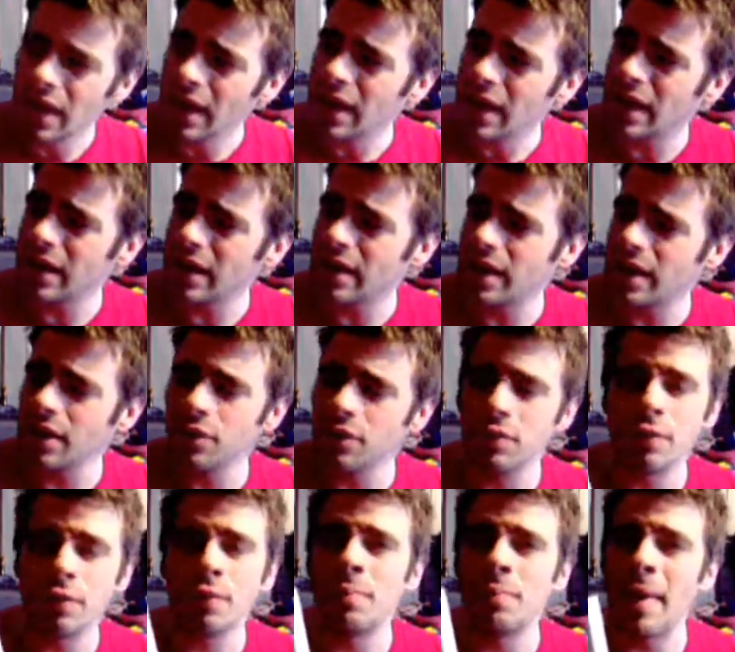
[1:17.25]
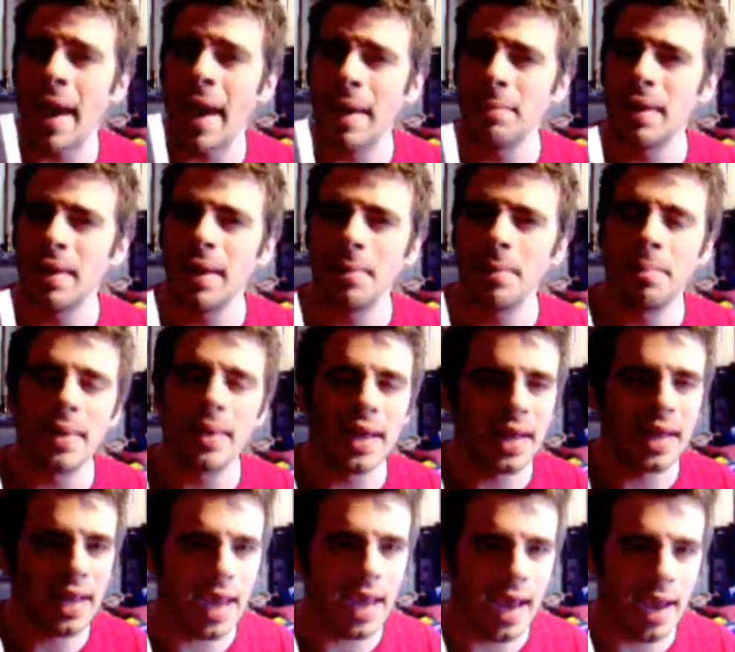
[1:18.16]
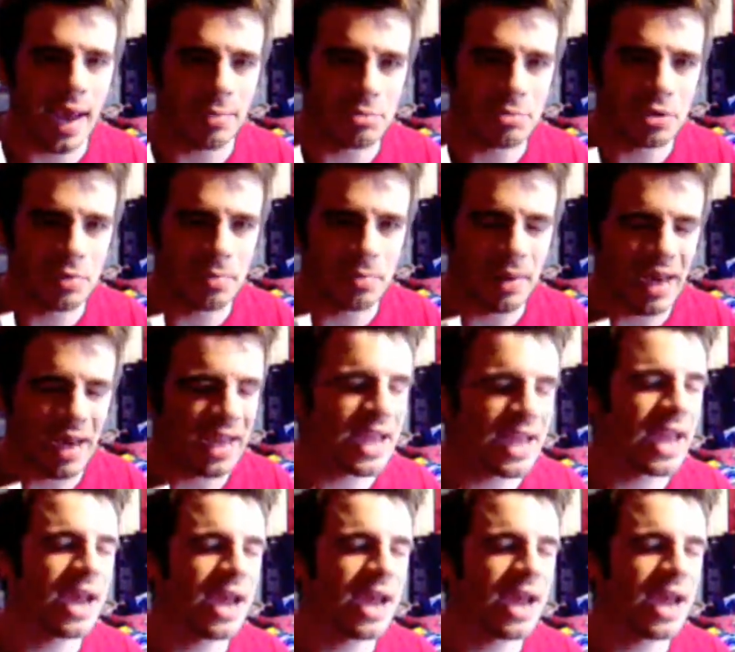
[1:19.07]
and it deals with Batman being captured by a